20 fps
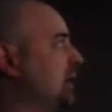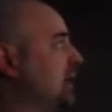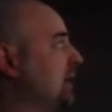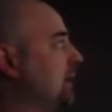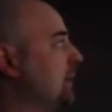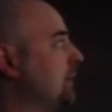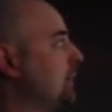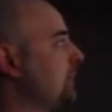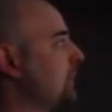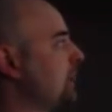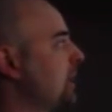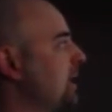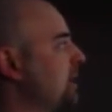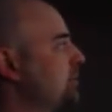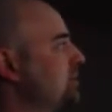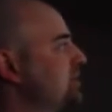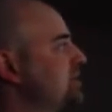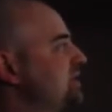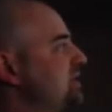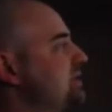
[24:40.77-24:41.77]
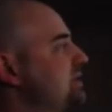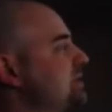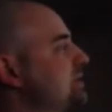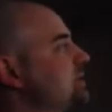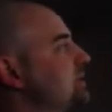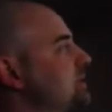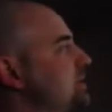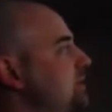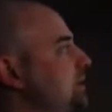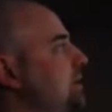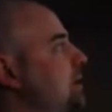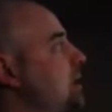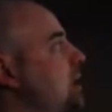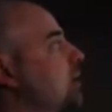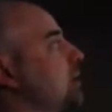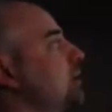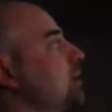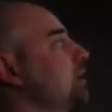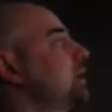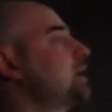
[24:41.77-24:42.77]
And we see that the CNR
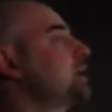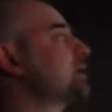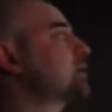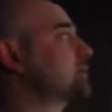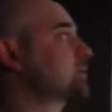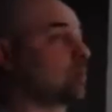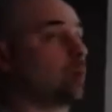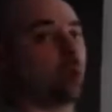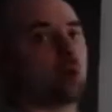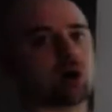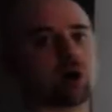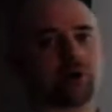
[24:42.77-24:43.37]
here is 1,